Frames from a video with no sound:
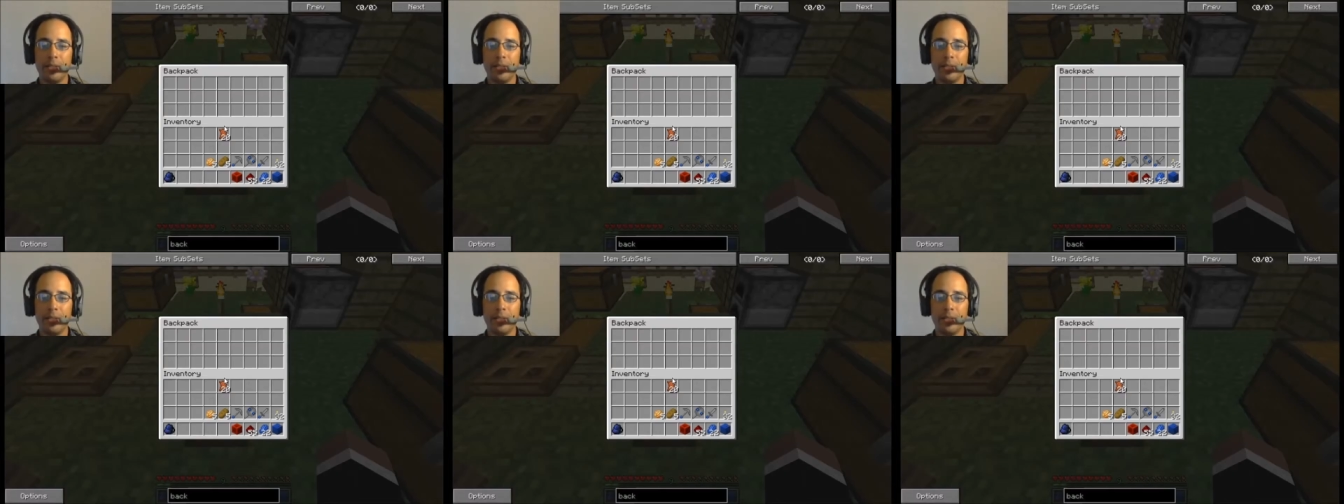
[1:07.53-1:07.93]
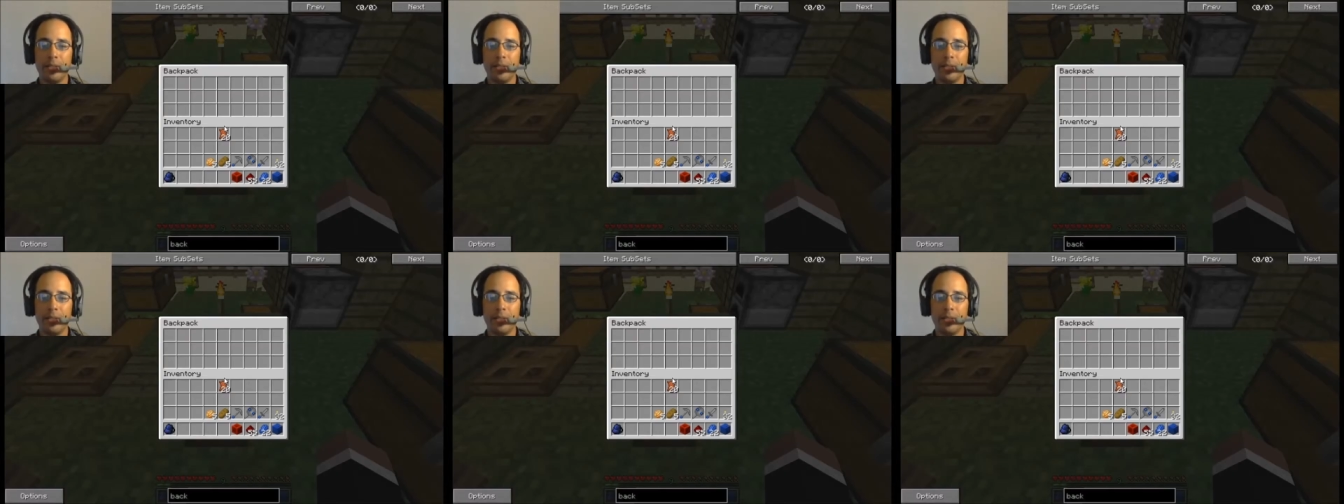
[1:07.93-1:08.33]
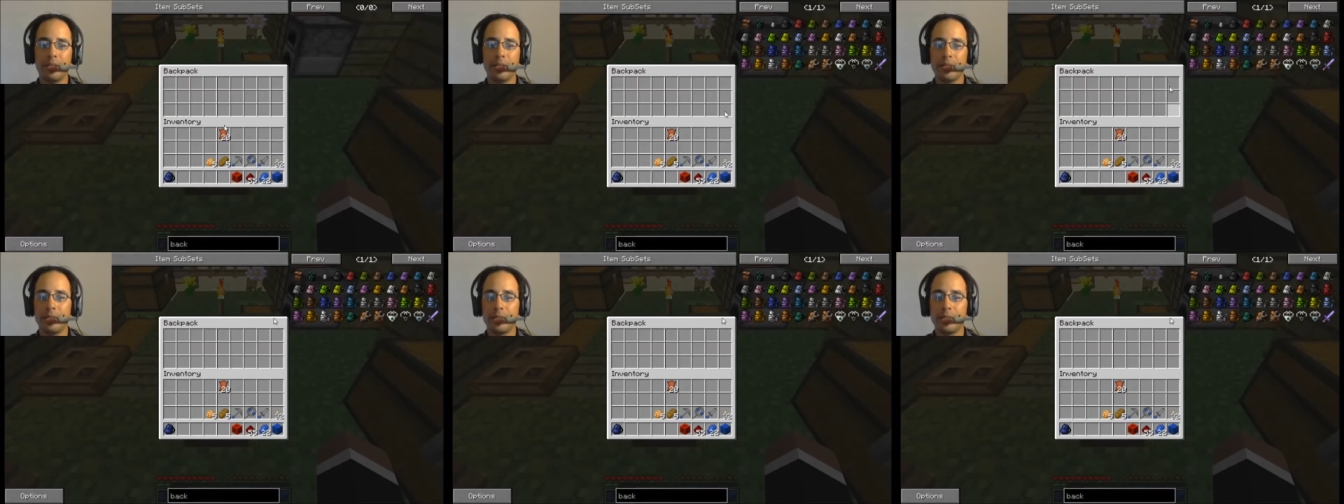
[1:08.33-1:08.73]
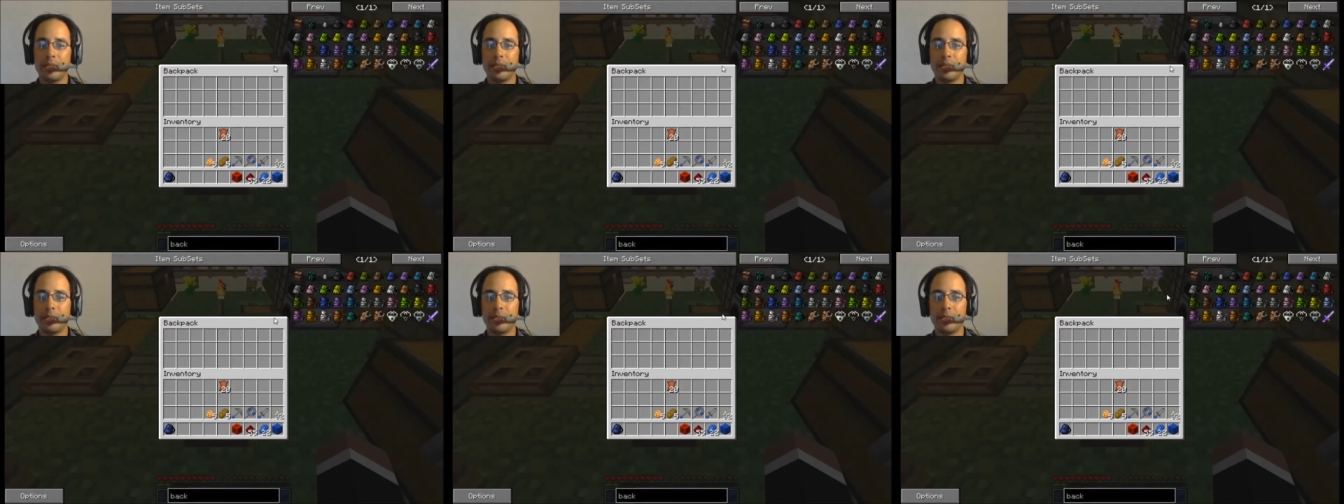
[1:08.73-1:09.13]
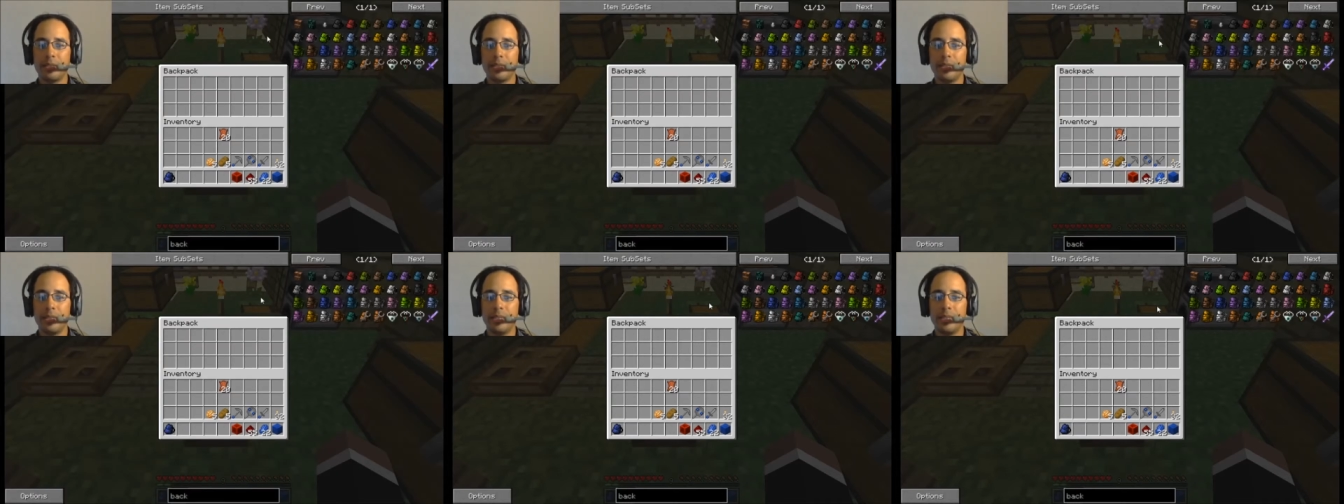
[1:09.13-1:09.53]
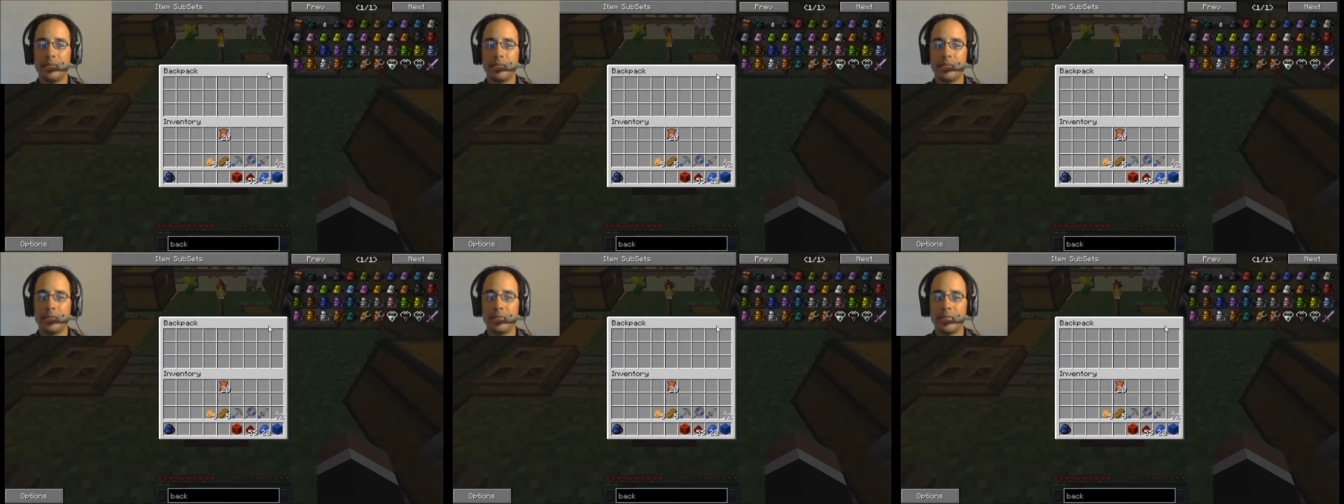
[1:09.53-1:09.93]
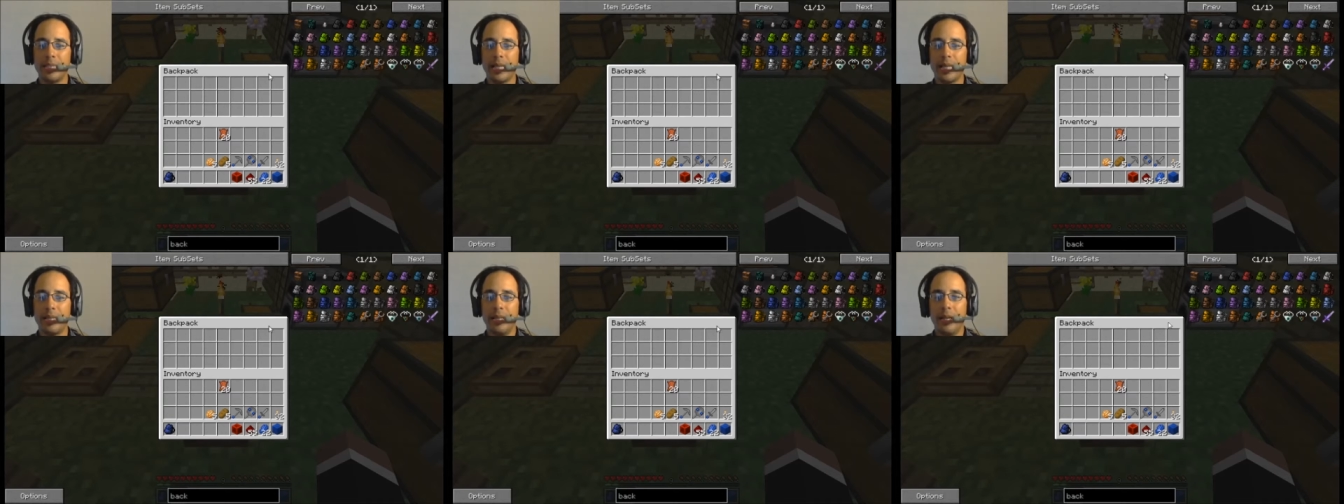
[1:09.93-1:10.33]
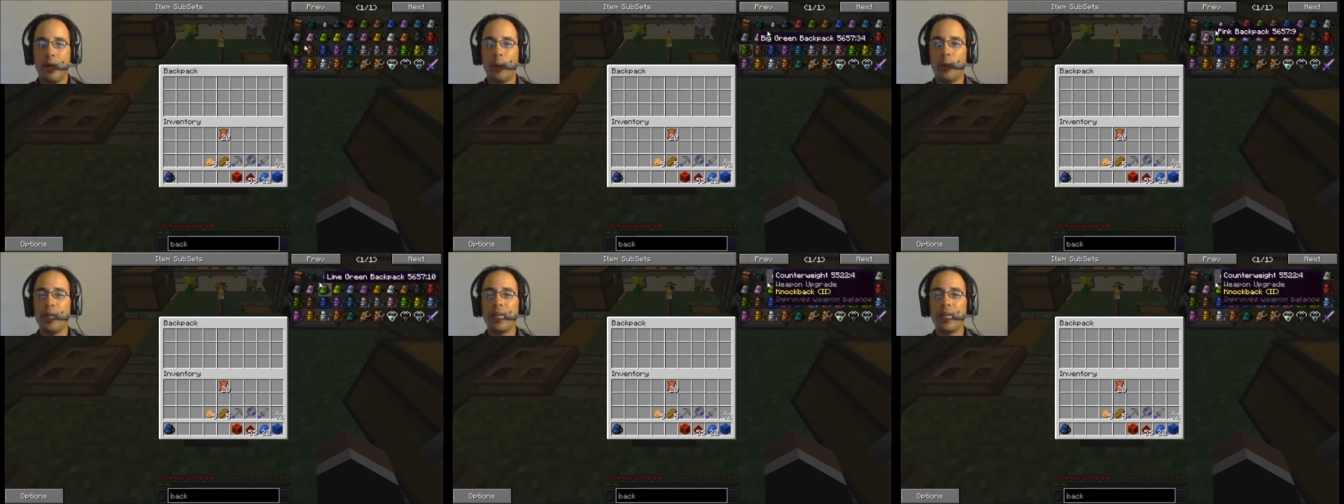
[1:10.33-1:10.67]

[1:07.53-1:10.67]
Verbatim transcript: was like, oh, look, you can look into it, and then it's this, and it's that.